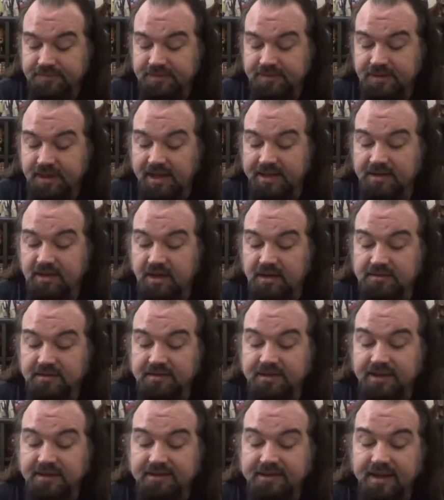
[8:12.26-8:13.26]
Nighthawk to
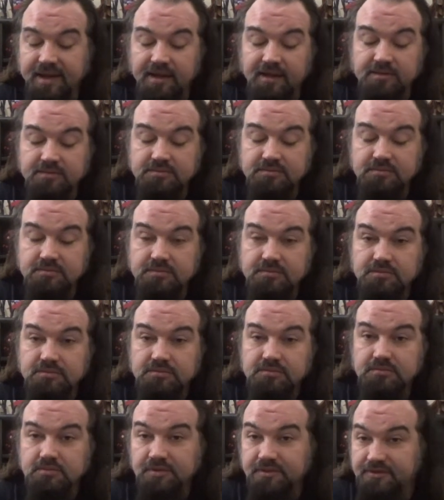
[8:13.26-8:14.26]
take down
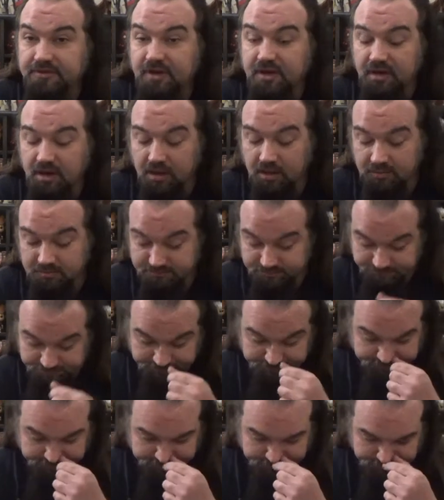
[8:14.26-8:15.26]
Star.
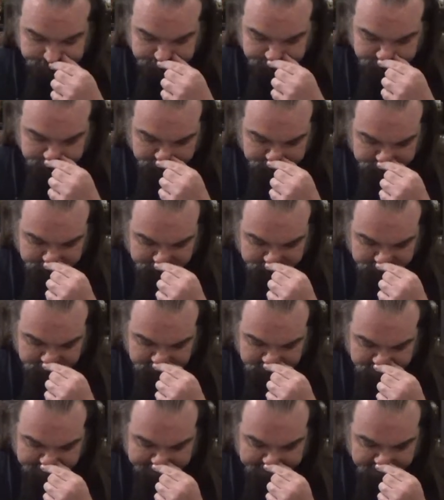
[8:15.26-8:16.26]

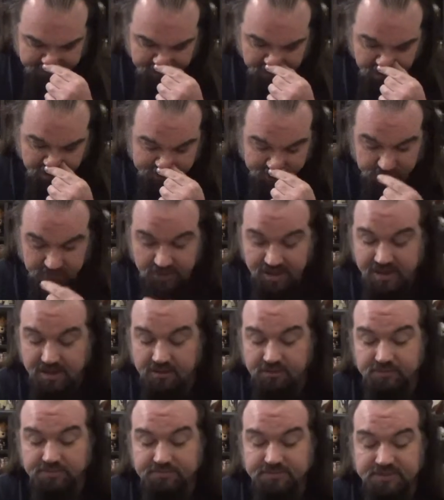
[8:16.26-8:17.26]
They knocked her
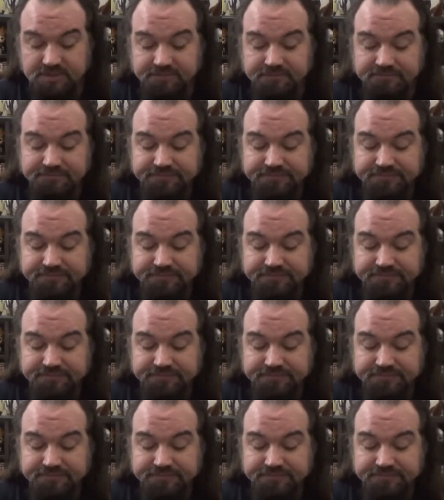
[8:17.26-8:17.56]
out, but